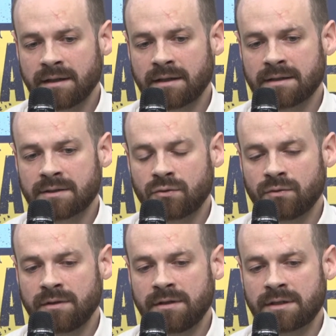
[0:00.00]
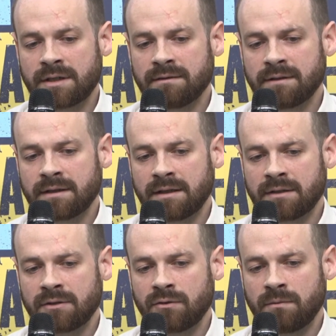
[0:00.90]
But again, it only
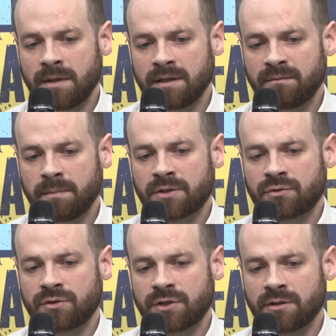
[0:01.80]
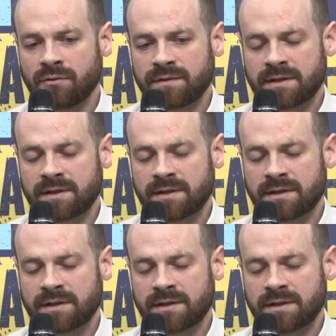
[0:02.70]
demonstrates how dangerous